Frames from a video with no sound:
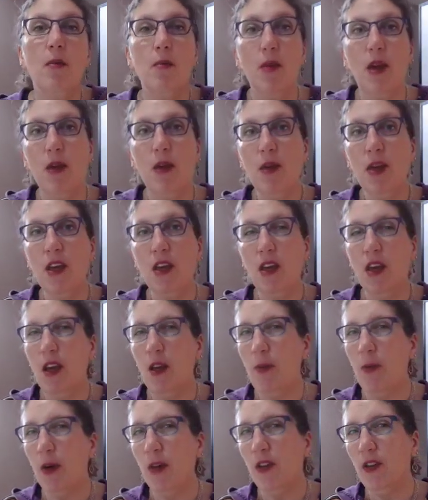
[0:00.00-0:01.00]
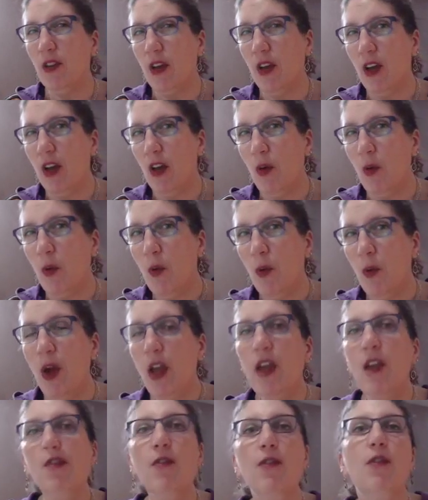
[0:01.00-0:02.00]
maybe keep us
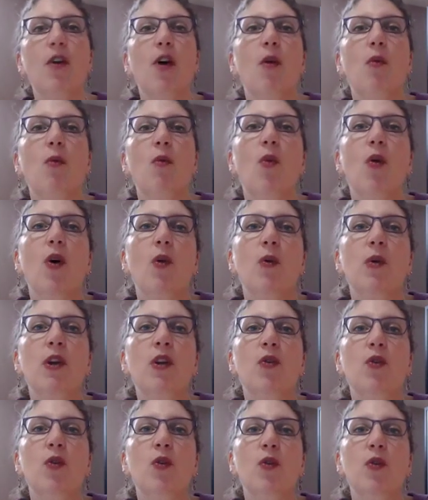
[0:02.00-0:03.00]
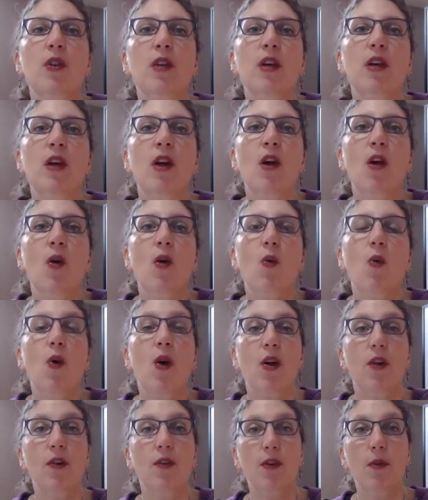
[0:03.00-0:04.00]
away from what we truly
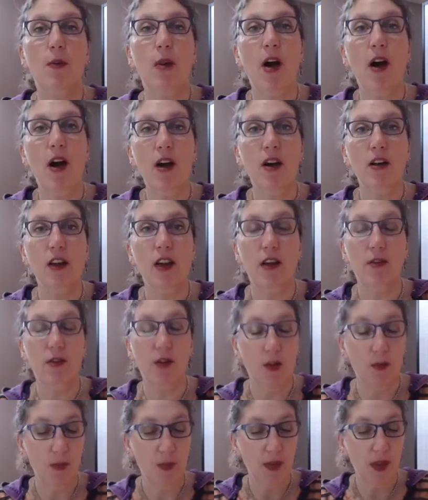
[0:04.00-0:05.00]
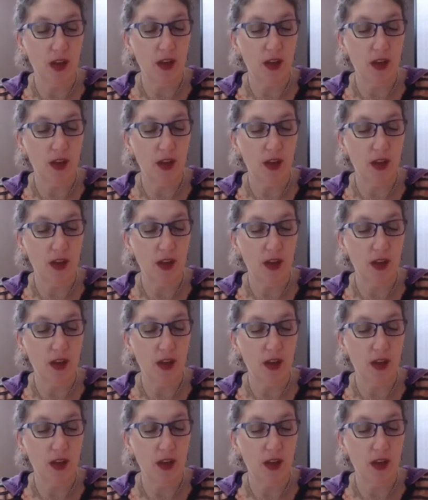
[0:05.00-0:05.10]
want from a heart level.